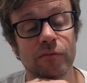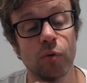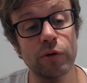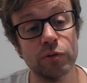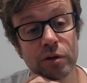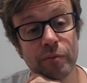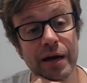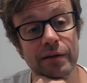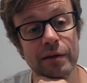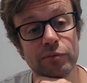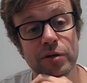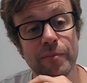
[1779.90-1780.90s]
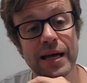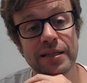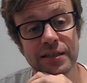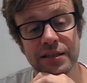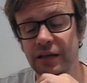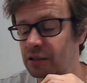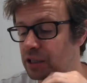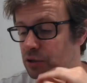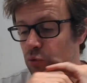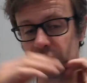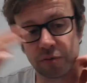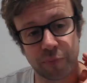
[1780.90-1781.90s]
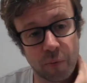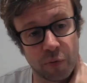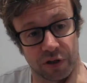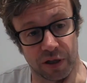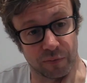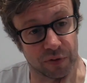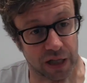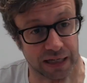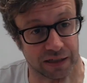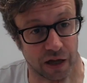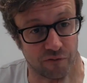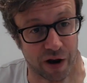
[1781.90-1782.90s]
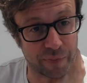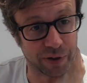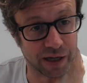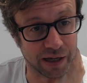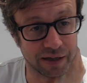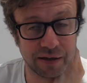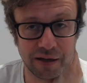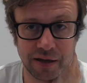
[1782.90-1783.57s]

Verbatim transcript: Well, um, there was a, there was an amazing study, because there's always this problem with some studies don't replicate,